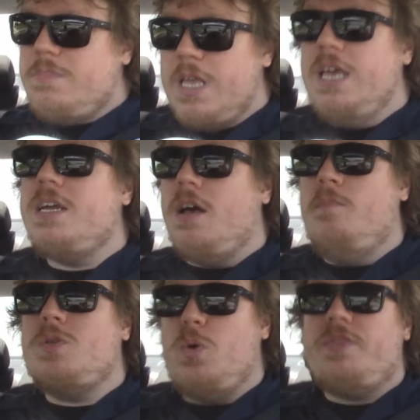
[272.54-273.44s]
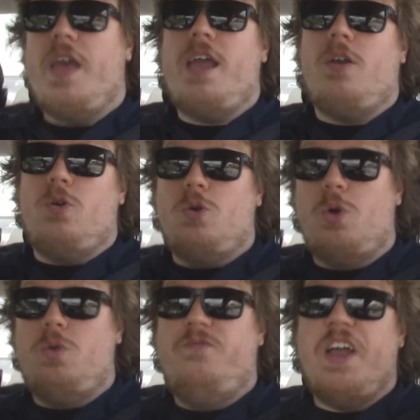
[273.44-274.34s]
It comes with a
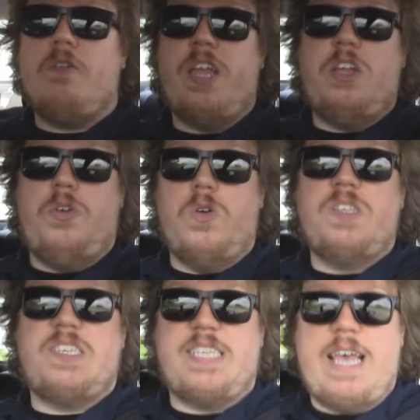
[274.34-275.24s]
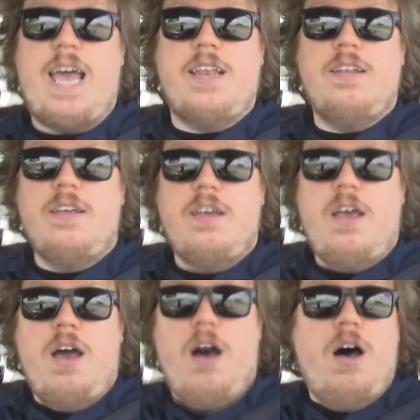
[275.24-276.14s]
very good set
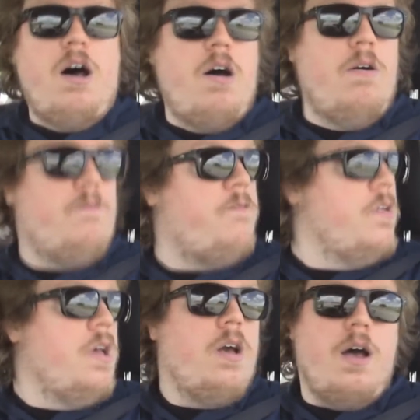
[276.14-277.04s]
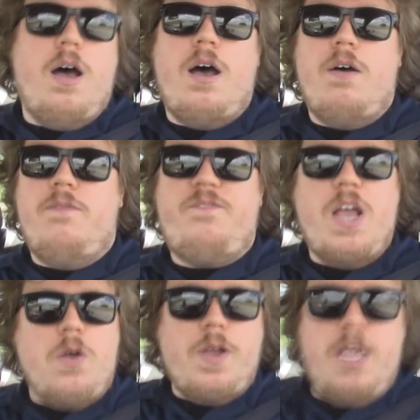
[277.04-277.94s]
of
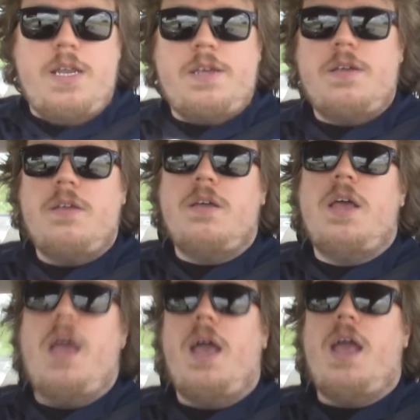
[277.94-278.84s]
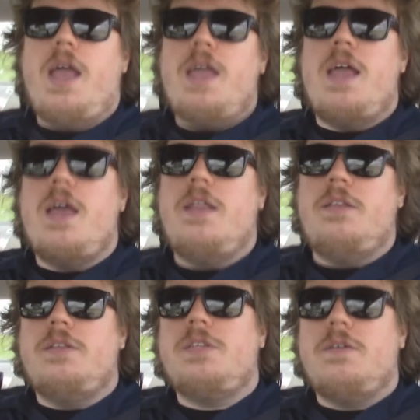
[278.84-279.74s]
varied
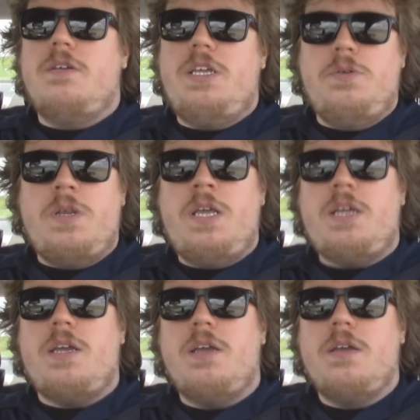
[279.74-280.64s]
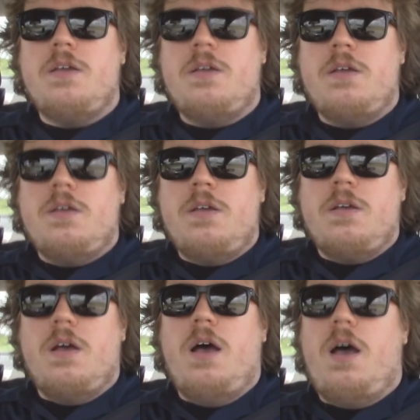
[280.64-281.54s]
and unique
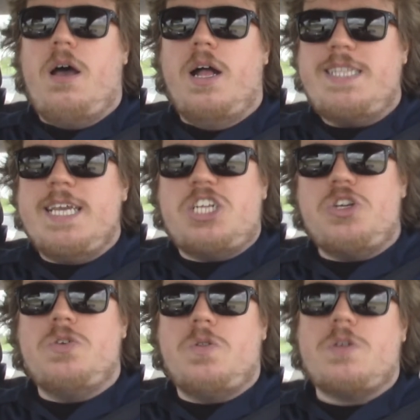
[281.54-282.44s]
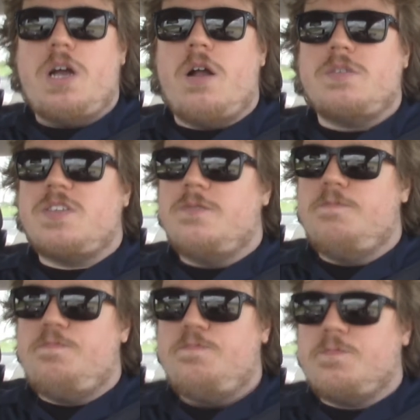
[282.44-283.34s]
additional cards,
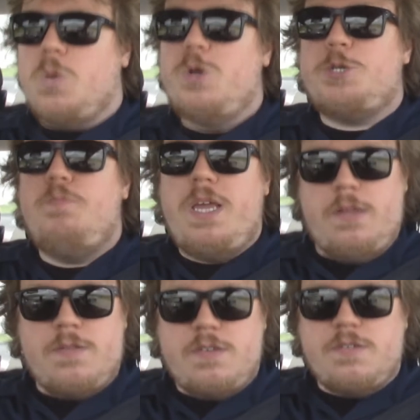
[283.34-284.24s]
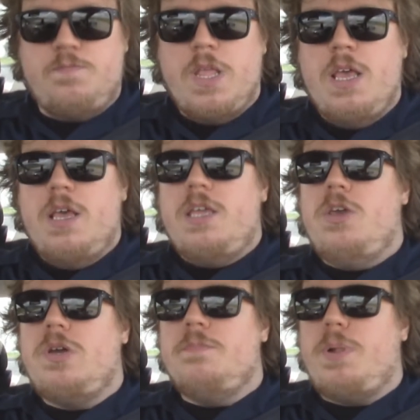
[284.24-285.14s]
which means
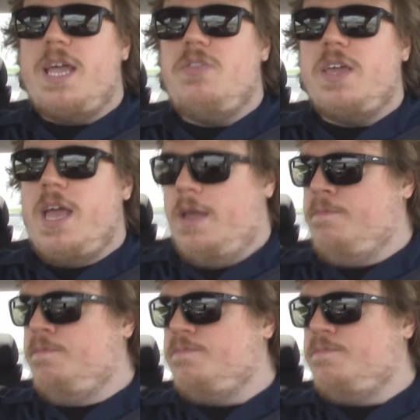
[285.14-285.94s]
you can play the game